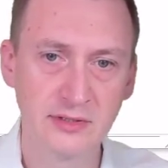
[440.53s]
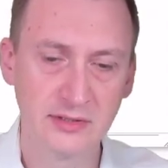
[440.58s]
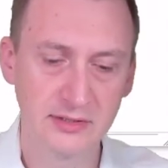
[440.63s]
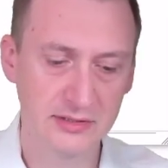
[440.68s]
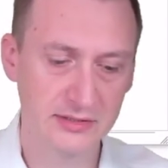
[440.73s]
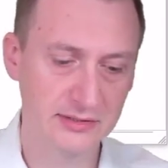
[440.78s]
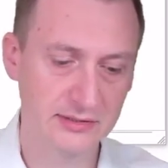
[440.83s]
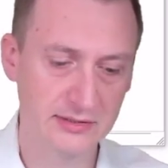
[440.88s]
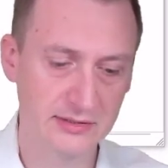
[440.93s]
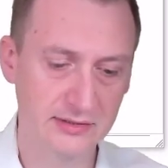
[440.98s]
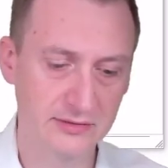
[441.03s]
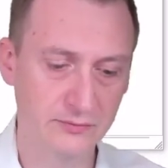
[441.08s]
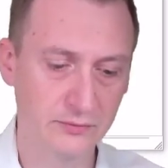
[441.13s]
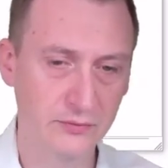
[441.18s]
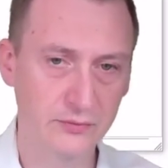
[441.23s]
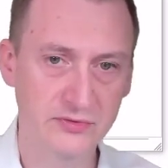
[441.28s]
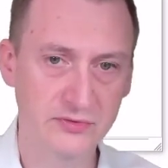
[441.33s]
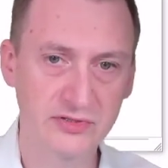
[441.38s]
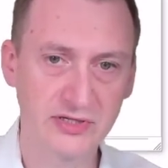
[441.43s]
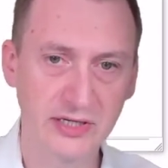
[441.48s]
And we
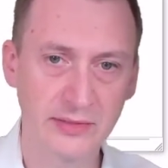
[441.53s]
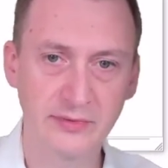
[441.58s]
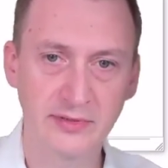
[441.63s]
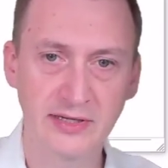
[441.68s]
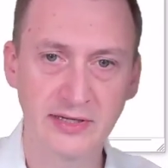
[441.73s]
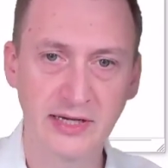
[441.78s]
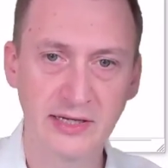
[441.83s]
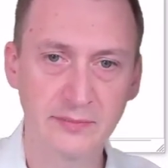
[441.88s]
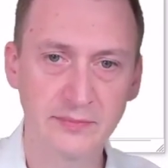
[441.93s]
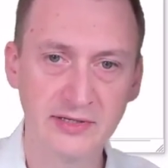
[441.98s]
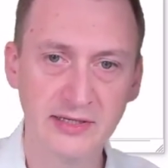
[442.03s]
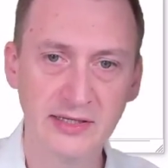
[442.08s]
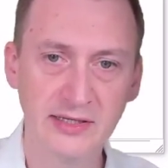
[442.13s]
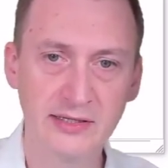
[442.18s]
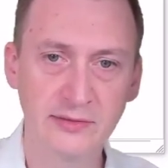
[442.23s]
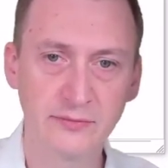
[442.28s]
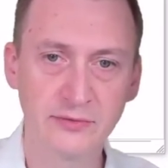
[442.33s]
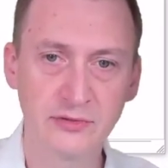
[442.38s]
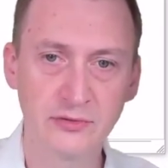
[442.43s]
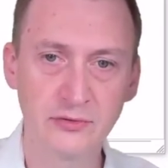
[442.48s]
will type in the IP
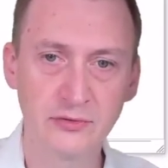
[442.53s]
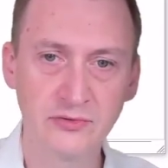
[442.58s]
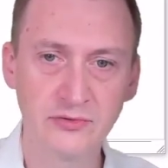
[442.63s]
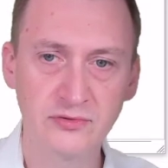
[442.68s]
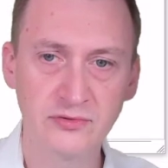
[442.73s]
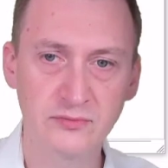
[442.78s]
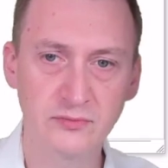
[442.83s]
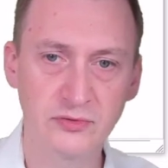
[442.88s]
that we used,